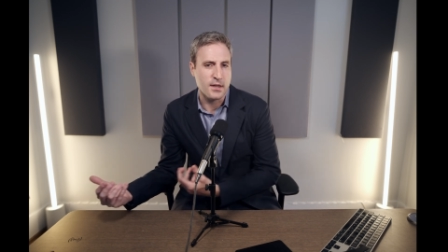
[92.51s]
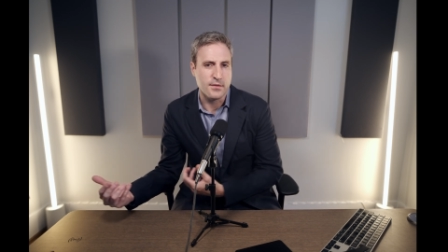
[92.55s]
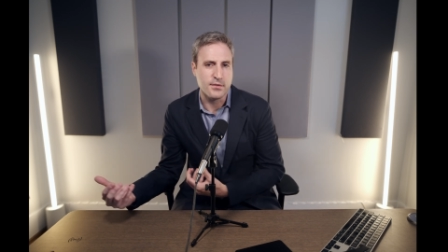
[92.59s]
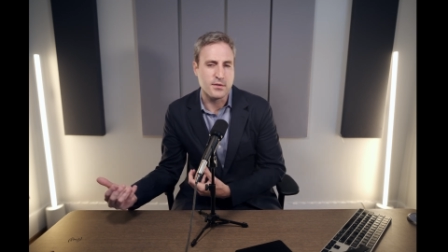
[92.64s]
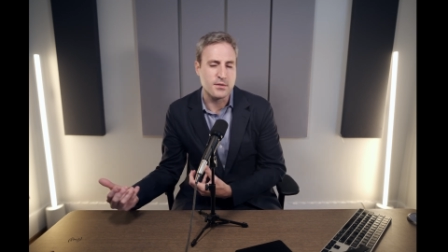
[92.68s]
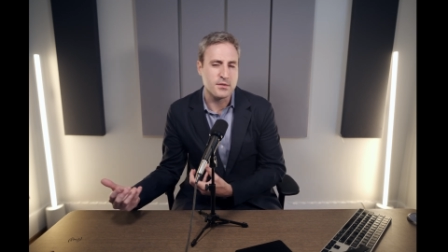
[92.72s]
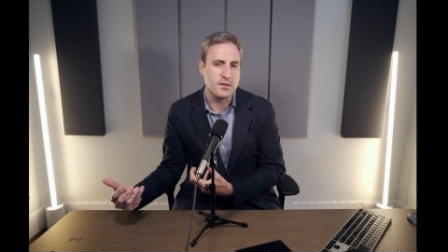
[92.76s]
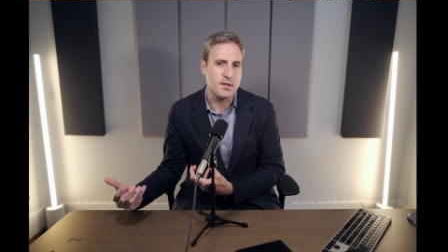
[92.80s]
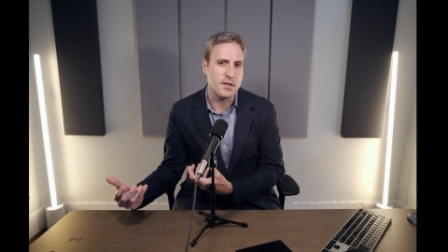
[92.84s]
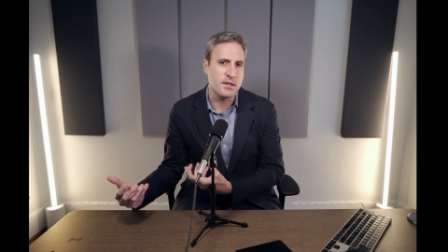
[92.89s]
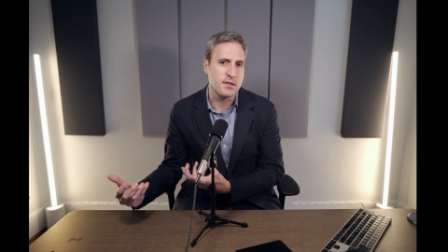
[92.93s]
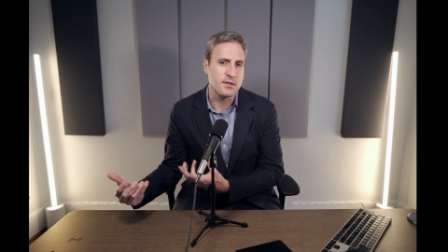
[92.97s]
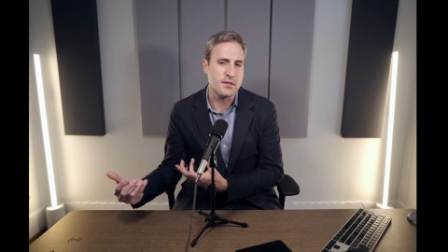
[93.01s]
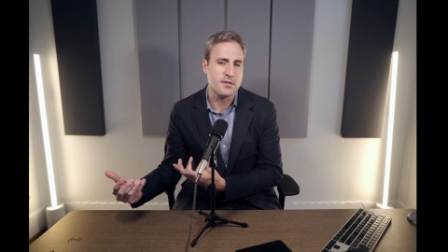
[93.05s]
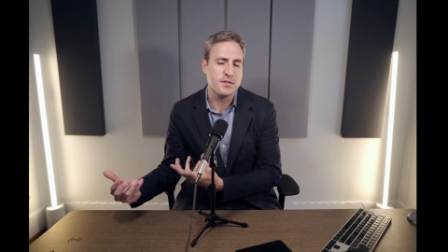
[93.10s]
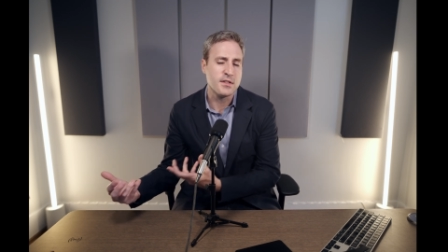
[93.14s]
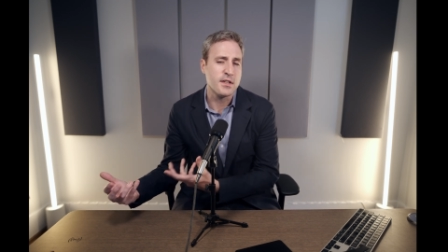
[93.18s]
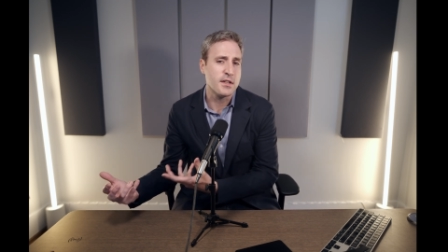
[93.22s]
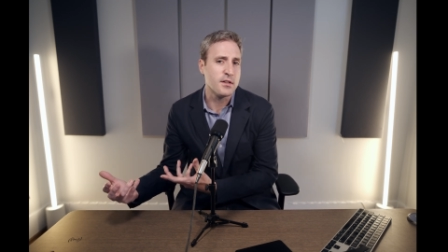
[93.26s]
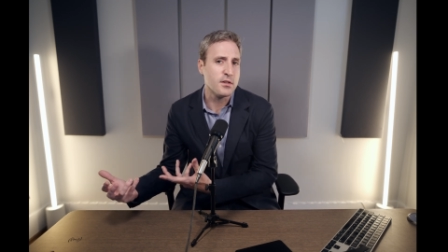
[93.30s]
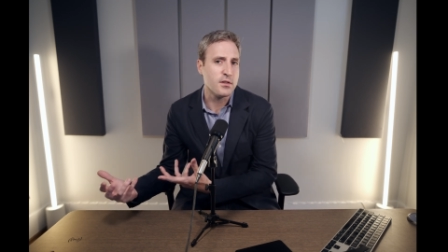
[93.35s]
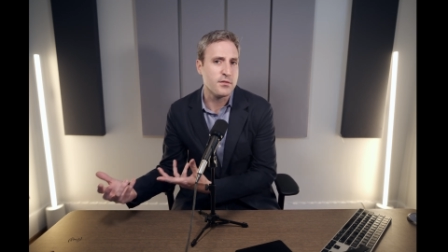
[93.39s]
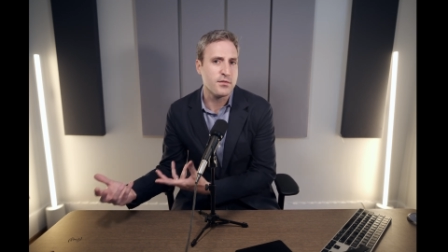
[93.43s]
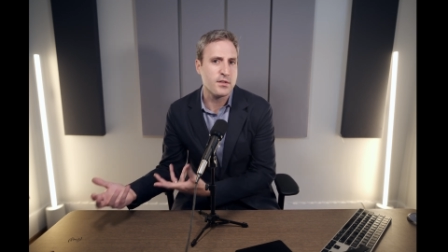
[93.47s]
If you're saying the
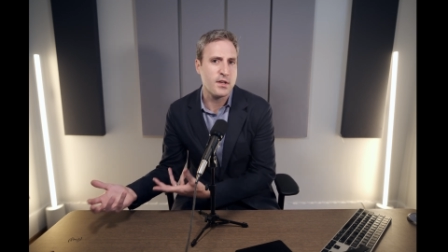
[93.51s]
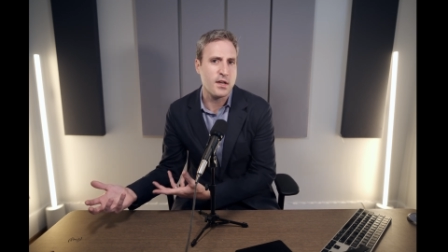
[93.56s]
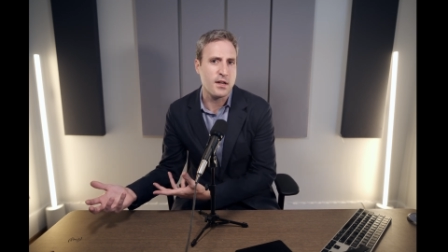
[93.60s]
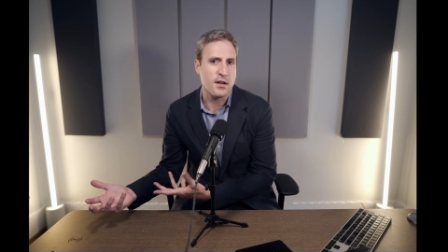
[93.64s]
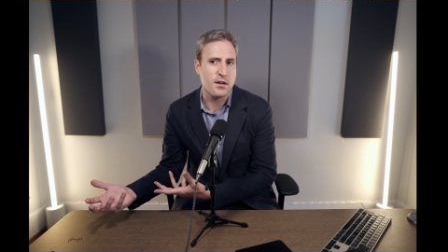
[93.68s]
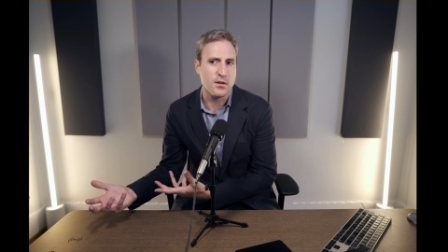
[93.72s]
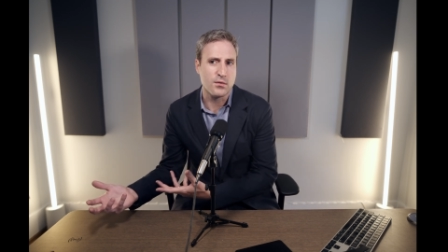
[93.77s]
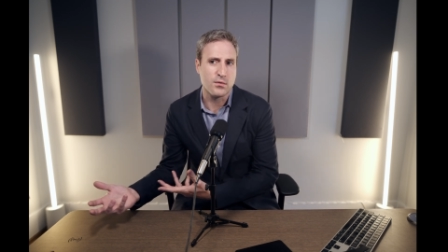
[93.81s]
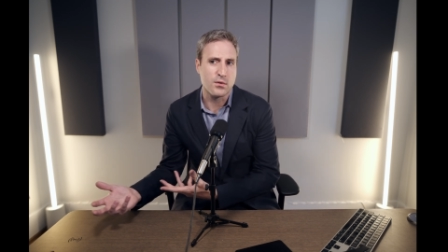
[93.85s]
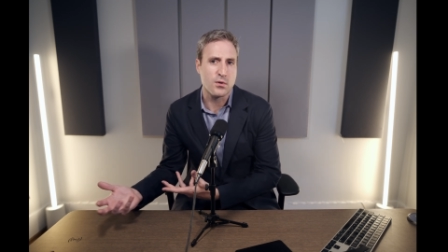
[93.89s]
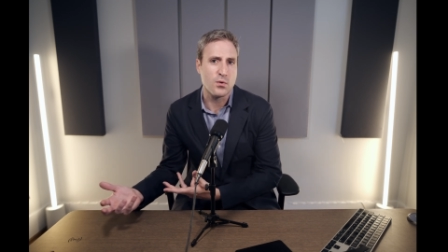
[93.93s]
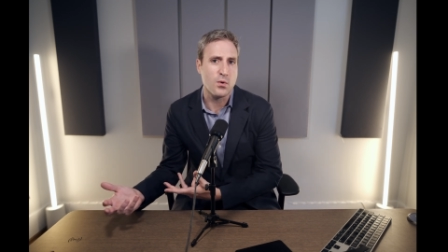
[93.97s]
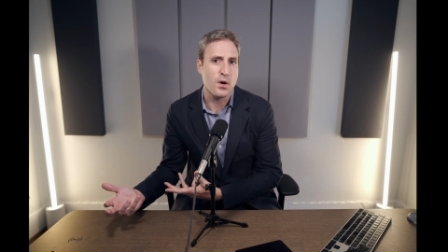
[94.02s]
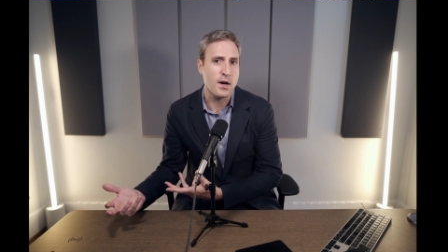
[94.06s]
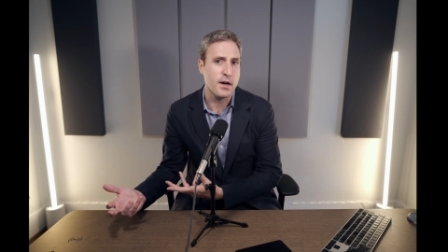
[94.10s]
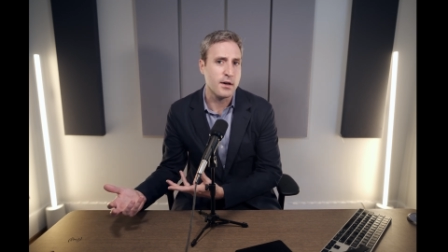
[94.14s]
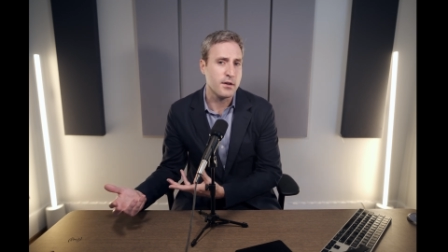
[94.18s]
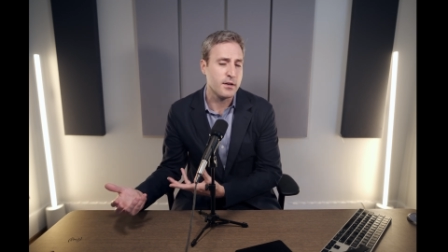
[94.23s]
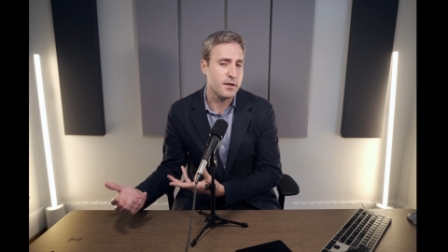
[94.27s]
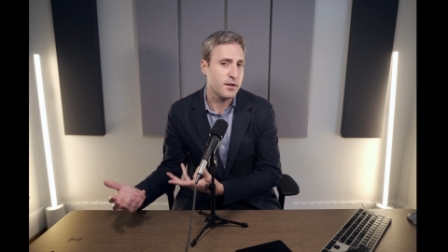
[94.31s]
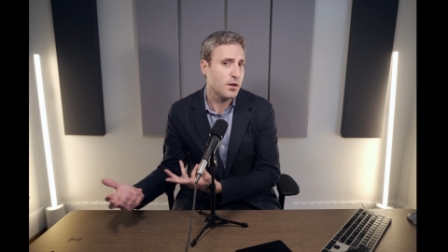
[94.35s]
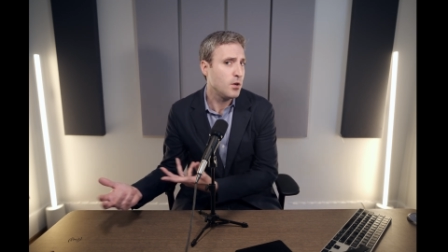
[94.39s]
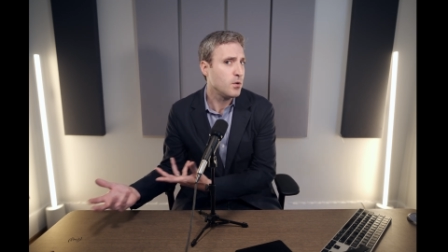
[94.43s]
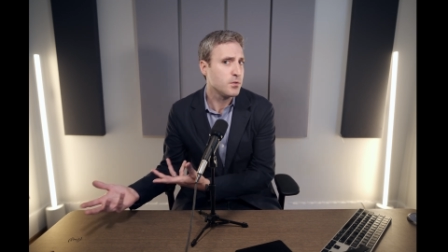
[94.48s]
standard of care
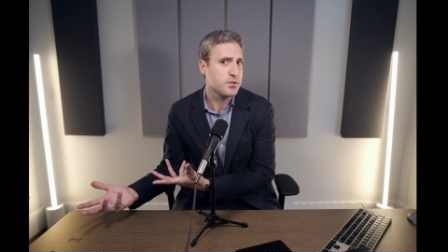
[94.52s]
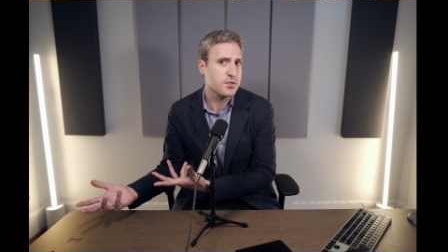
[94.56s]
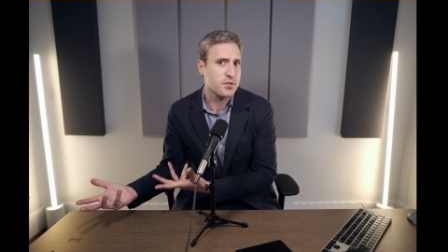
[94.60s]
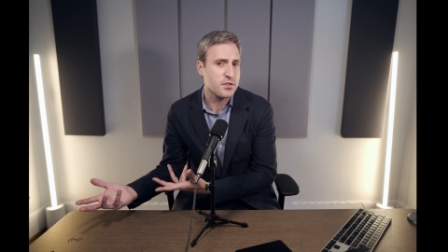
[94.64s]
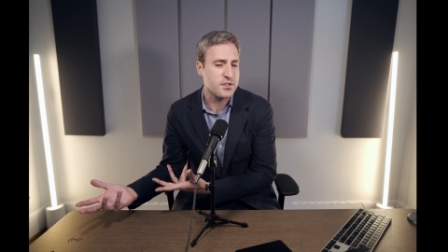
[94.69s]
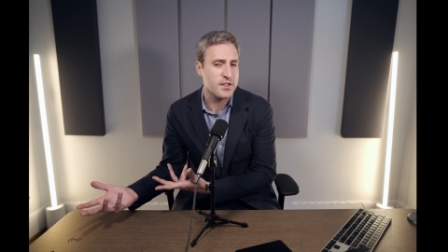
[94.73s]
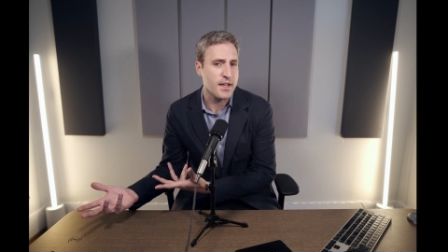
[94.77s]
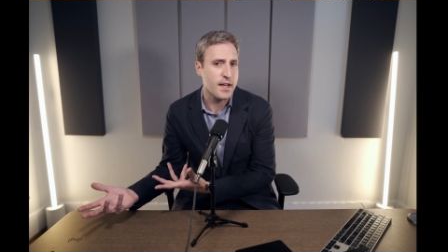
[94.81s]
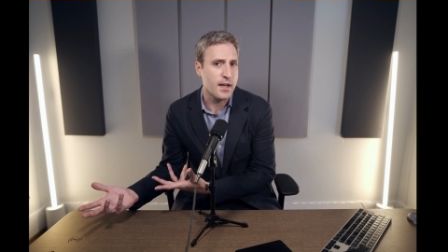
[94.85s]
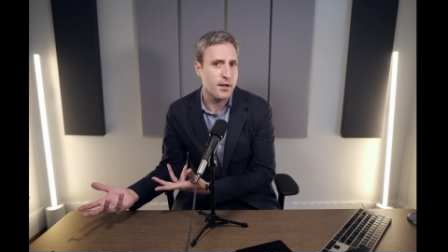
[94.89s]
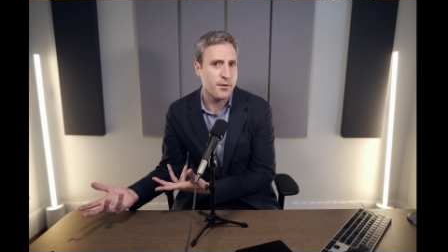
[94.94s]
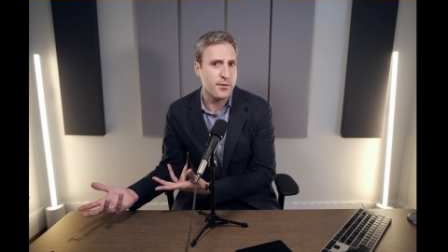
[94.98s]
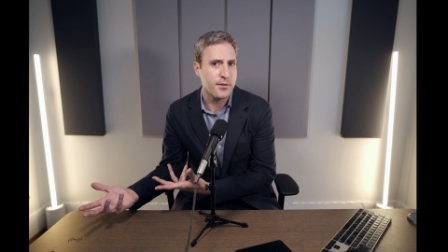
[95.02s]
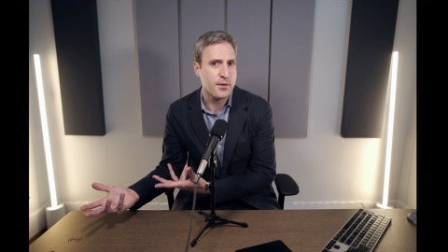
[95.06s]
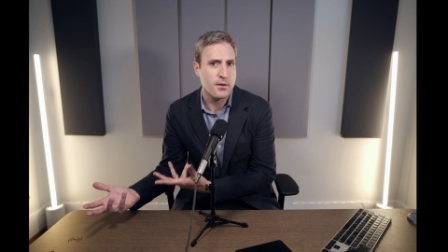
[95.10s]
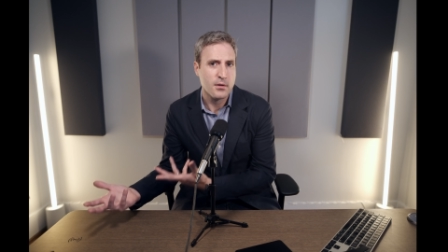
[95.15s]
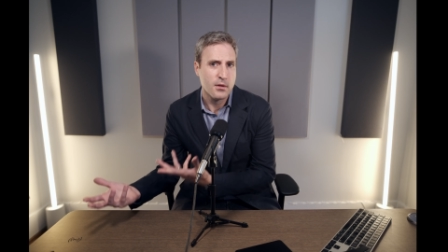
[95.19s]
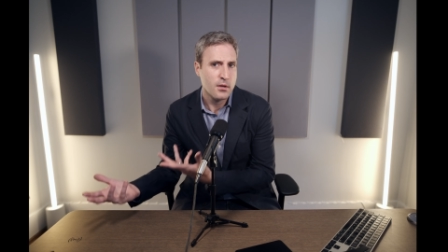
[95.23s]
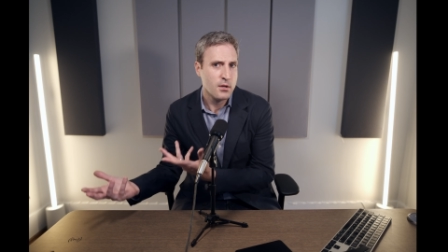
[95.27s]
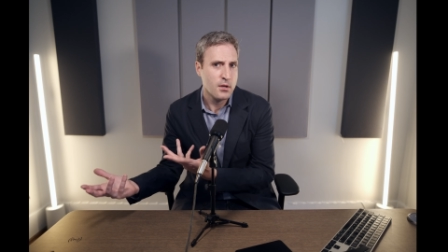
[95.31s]
required an ultrasound,